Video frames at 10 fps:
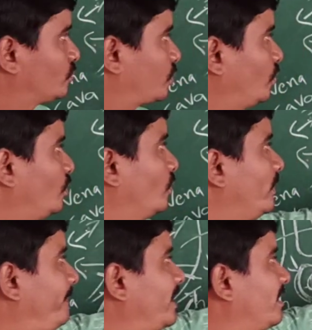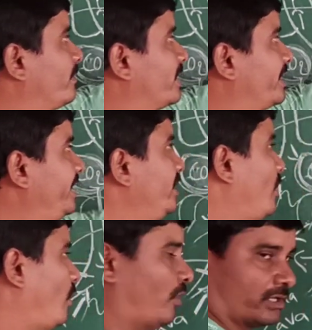through
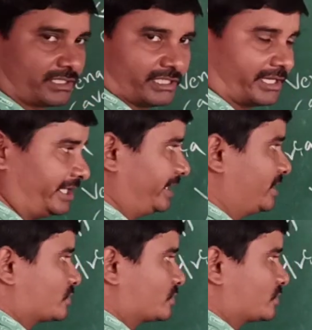pulmonary artery.